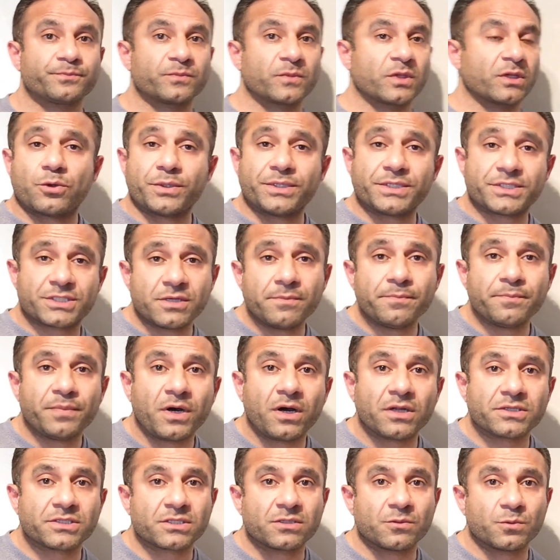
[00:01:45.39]
So in some
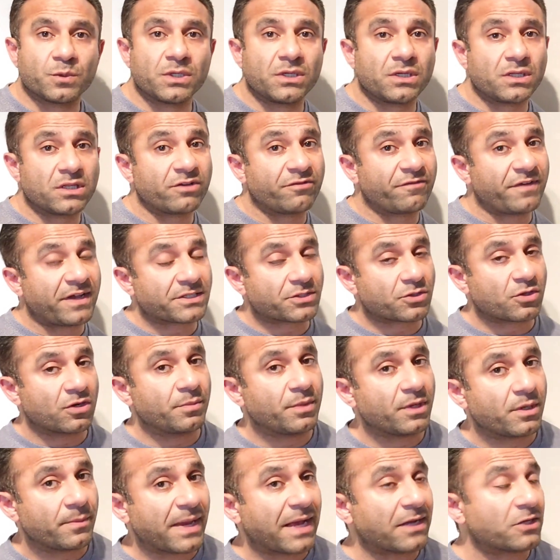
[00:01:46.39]
parts of the world, the fast is
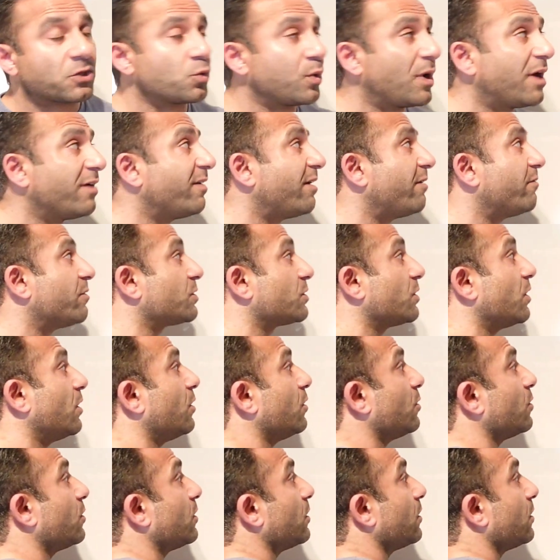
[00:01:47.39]
going to be about 12 hours
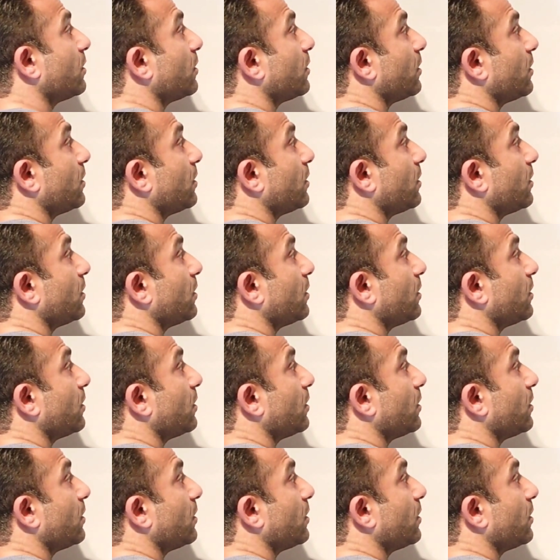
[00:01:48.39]
long.